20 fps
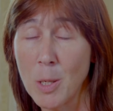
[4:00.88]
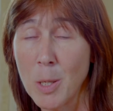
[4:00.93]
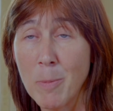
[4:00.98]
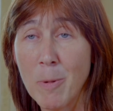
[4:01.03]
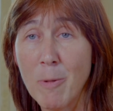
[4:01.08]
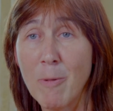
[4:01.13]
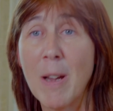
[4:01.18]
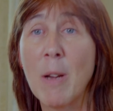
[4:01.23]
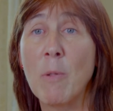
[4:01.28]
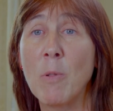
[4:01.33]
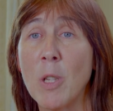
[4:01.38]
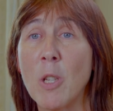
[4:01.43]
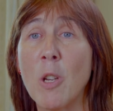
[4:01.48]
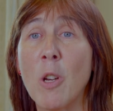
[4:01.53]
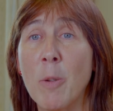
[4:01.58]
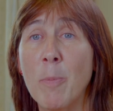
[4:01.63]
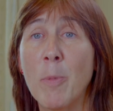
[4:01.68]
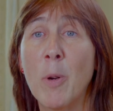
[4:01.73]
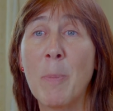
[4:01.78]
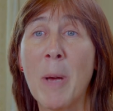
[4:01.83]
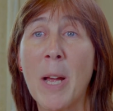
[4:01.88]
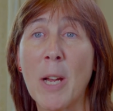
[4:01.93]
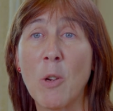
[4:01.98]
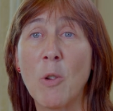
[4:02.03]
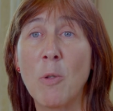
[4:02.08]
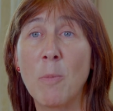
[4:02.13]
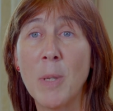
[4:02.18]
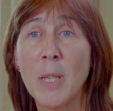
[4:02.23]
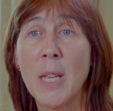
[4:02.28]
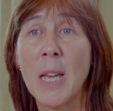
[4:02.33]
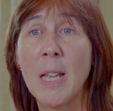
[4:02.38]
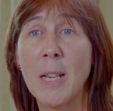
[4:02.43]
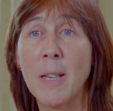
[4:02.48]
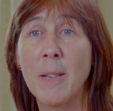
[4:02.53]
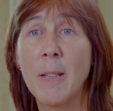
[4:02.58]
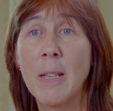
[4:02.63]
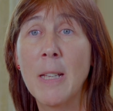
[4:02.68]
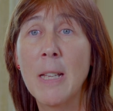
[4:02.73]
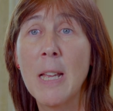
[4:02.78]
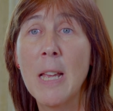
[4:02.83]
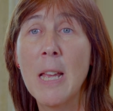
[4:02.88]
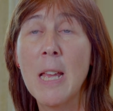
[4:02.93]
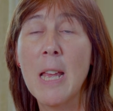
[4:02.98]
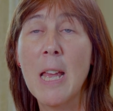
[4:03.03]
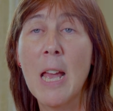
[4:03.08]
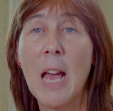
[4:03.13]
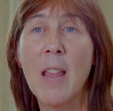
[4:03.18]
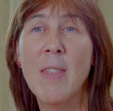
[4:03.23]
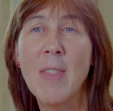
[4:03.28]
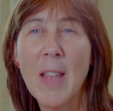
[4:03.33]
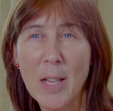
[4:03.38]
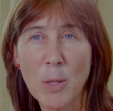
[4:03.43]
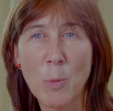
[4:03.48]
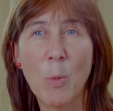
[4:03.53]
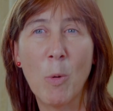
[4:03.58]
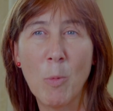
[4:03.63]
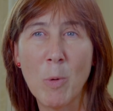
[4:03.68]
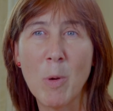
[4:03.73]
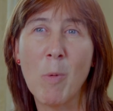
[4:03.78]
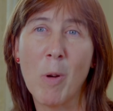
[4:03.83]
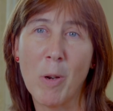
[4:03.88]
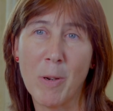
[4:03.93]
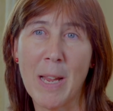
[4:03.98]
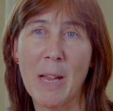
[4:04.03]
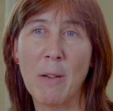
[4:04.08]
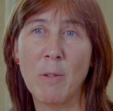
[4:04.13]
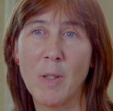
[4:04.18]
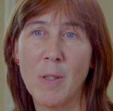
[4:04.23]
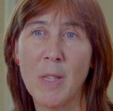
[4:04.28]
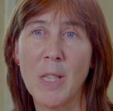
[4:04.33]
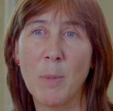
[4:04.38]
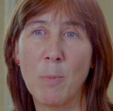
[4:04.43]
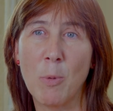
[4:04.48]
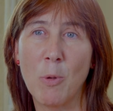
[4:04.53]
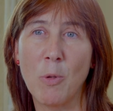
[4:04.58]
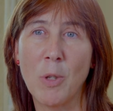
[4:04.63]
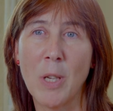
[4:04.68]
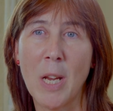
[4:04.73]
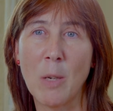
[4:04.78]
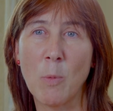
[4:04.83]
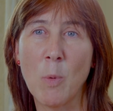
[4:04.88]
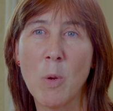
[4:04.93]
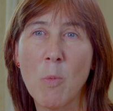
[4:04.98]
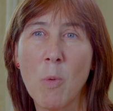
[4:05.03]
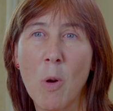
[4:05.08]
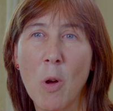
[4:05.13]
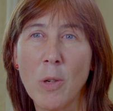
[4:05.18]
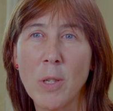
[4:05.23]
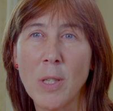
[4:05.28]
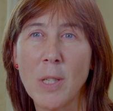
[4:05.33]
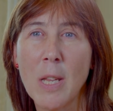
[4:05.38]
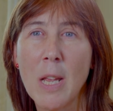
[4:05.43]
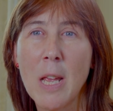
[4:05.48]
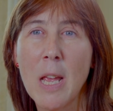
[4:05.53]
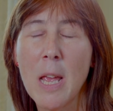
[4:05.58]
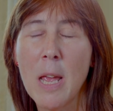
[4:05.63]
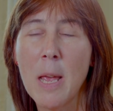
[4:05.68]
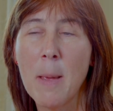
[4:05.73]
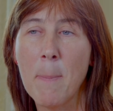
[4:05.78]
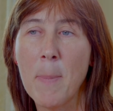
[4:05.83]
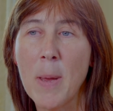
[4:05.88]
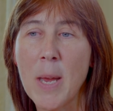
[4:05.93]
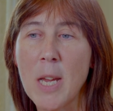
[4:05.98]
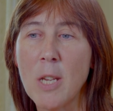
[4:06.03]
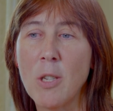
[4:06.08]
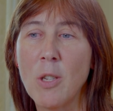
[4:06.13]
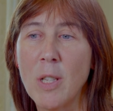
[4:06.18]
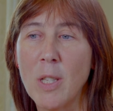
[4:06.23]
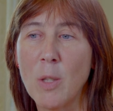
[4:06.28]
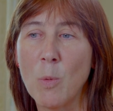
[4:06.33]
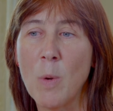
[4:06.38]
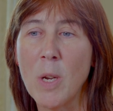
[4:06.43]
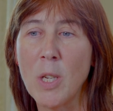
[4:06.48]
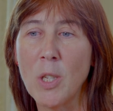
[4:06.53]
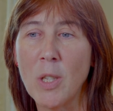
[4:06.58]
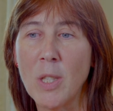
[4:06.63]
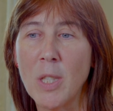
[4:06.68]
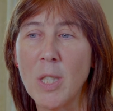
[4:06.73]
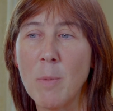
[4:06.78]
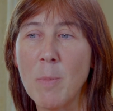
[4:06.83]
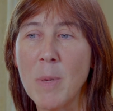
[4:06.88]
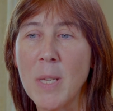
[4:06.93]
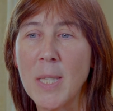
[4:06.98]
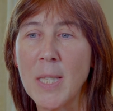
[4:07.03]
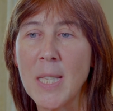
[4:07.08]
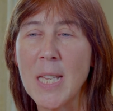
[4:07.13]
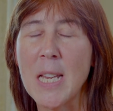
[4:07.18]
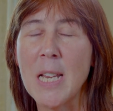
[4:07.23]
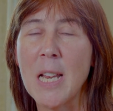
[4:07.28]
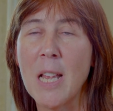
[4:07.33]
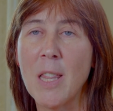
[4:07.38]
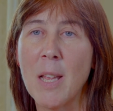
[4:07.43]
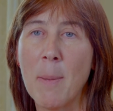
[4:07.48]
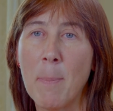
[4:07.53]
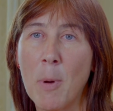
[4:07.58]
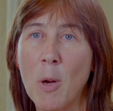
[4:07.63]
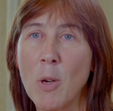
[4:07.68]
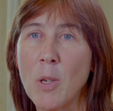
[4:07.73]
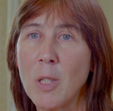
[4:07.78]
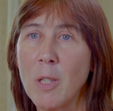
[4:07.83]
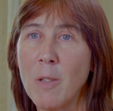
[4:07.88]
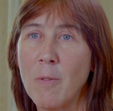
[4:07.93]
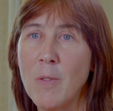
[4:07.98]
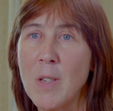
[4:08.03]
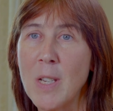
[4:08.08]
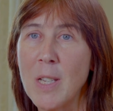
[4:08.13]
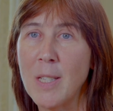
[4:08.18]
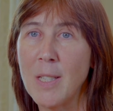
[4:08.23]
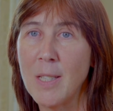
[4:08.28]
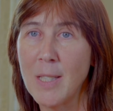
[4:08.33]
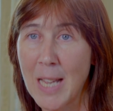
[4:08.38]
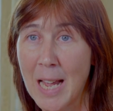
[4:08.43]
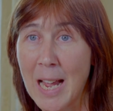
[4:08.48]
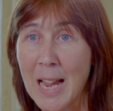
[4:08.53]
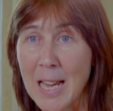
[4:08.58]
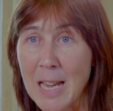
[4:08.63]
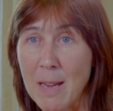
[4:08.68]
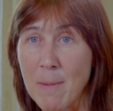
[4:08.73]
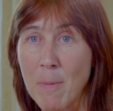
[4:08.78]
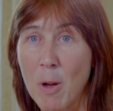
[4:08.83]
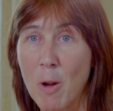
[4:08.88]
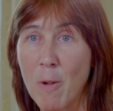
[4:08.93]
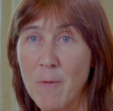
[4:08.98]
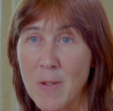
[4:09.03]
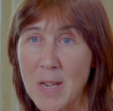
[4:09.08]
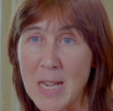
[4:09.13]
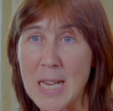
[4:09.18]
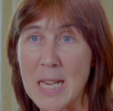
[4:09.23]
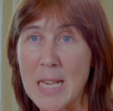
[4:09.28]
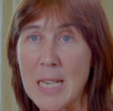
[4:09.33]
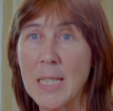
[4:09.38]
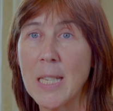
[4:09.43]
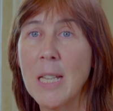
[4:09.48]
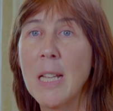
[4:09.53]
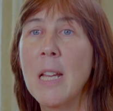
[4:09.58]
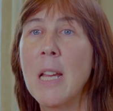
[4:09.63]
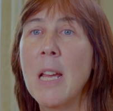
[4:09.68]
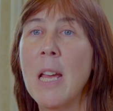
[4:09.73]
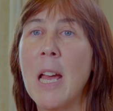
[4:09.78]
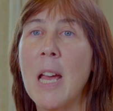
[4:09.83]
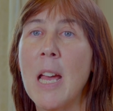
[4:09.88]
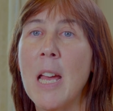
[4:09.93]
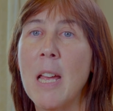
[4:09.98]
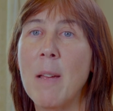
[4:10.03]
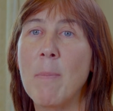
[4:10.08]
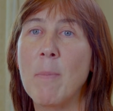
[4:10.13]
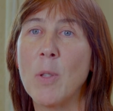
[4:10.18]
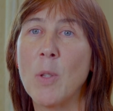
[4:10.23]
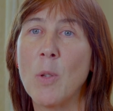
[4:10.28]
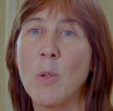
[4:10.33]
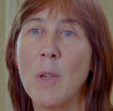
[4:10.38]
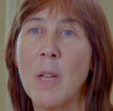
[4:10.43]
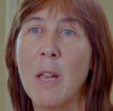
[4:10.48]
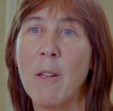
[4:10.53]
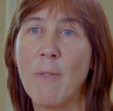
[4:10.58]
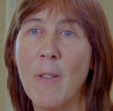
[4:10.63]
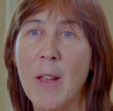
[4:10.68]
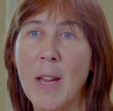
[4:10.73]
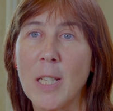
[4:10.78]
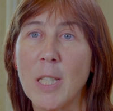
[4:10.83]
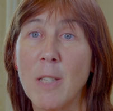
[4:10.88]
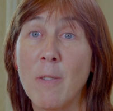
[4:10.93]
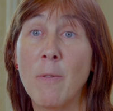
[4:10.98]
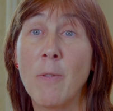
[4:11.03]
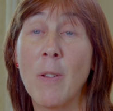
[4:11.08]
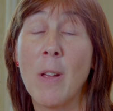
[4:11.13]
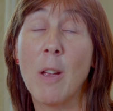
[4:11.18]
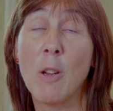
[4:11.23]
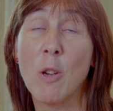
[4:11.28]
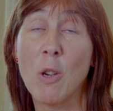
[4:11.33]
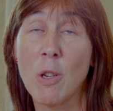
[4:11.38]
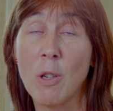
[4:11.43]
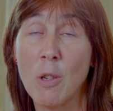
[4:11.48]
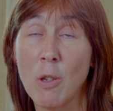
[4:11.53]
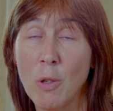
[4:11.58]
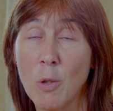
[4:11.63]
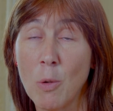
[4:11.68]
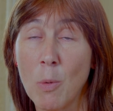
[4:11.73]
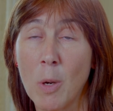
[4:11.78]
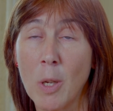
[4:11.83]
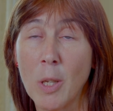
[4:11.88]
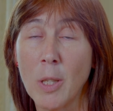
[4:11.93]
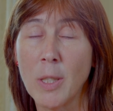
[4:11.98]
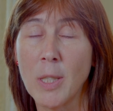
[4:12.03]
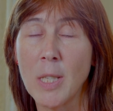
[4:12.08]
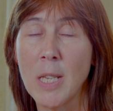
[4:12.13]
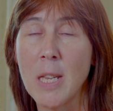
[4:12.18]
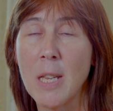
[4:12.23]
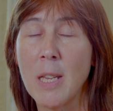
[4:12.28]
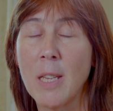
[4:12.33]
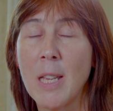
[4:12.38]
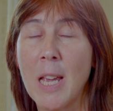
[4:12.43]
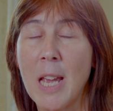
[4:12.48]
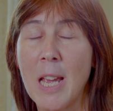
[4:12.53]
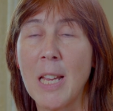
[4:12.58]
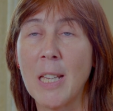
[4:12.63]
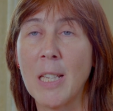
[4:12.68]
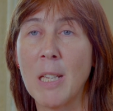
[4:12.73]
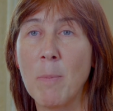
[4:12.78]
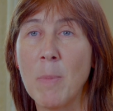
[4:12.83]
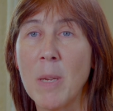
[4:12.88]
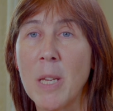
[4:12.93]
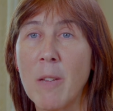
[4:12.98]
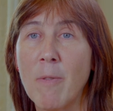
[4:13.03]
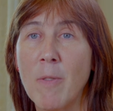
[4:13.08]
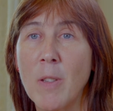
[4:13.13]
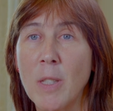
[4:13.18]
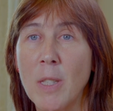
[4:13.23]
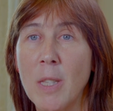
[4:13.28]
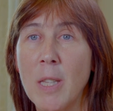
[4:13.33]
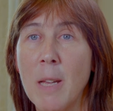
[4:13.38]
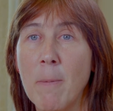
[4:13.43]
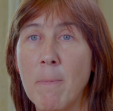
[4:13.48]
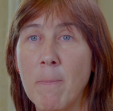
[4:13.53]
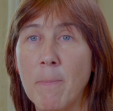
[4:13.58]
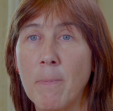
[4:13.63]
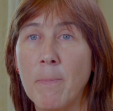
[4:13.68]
him around and got him back home again. And that's what we want out of this project. We want patients' wishes to be seen at their point of time of need, so effective, good quality care can be given to them.